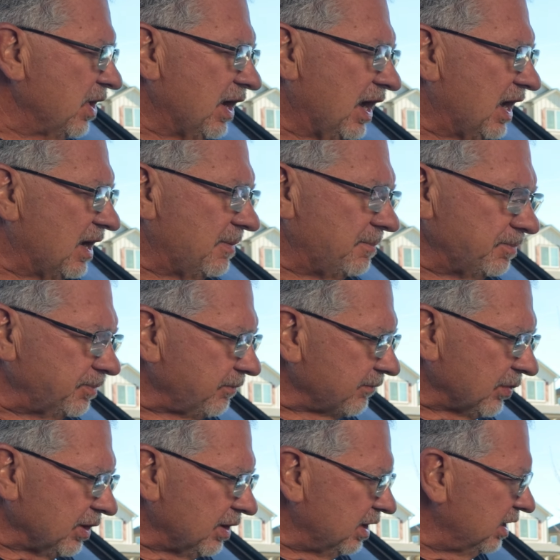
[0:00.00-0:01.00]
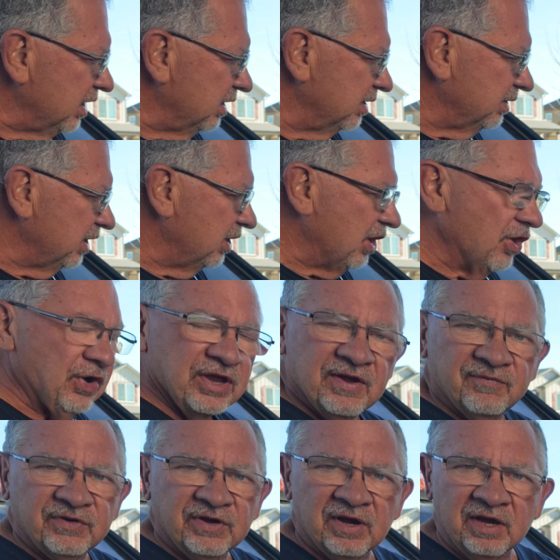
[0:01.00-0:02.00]
You know,
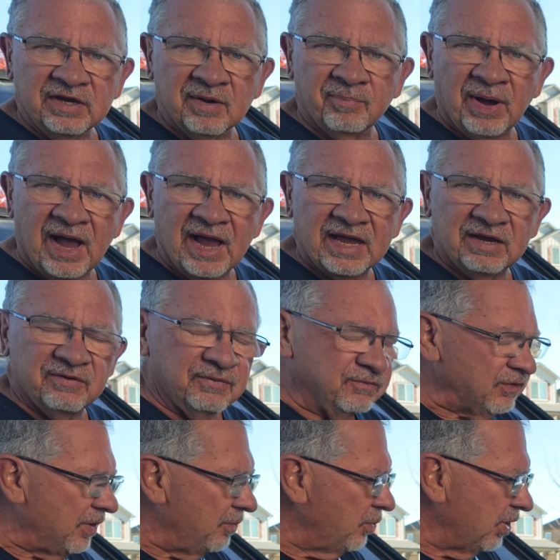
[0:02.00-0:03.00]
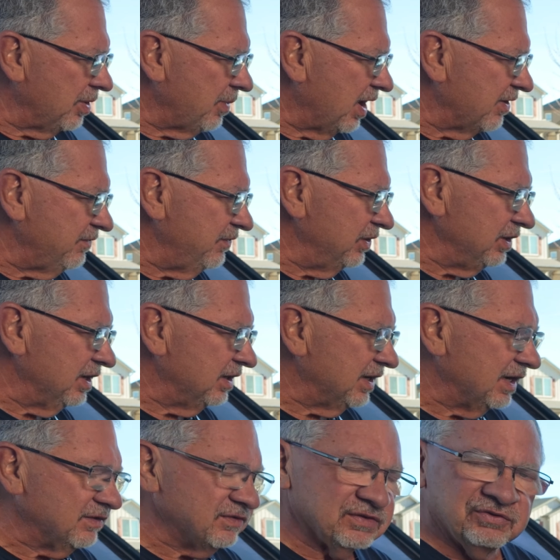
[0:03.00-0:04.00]
if you buy it from one of my affiliate
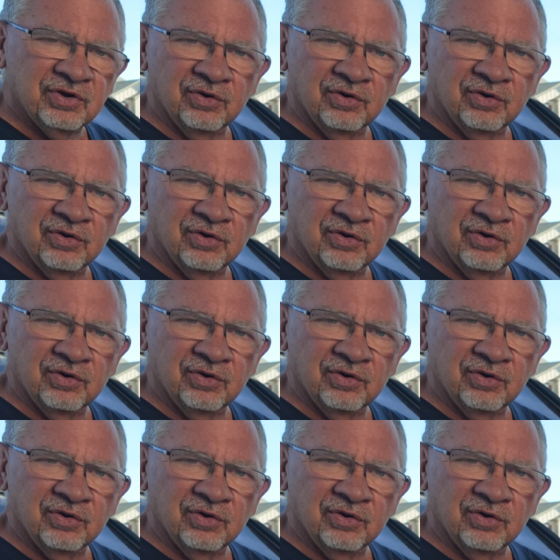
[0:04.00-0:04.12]
links,